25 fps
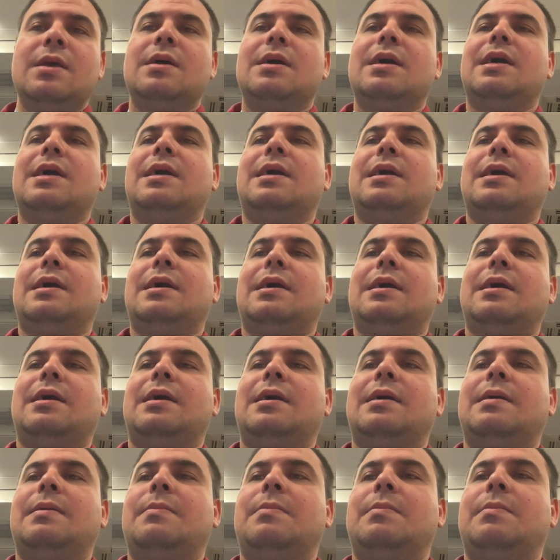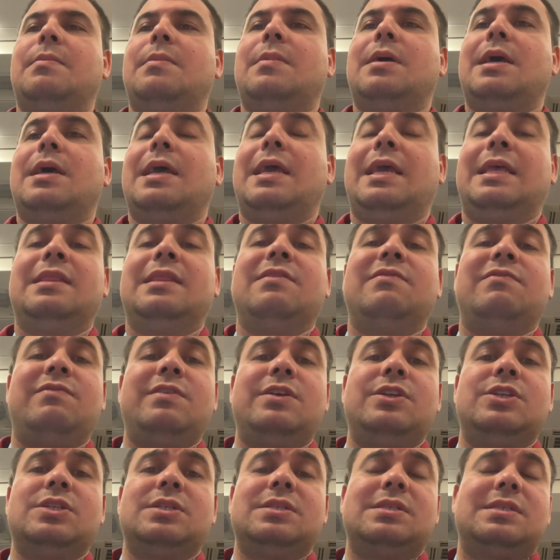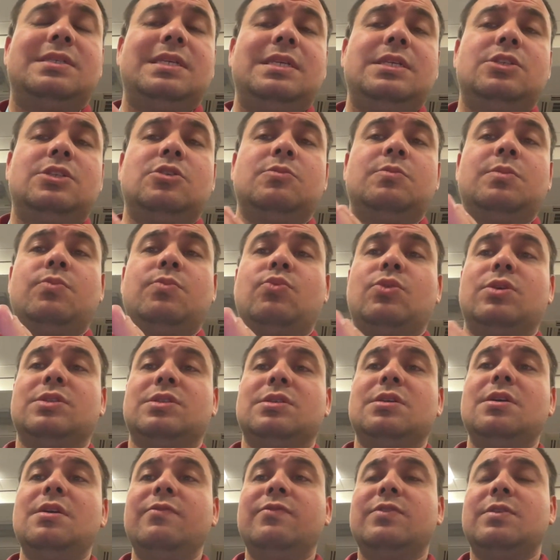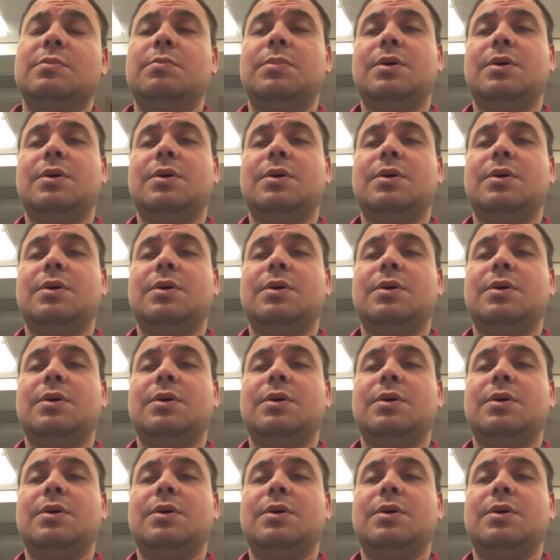and the vision seems to be preserved.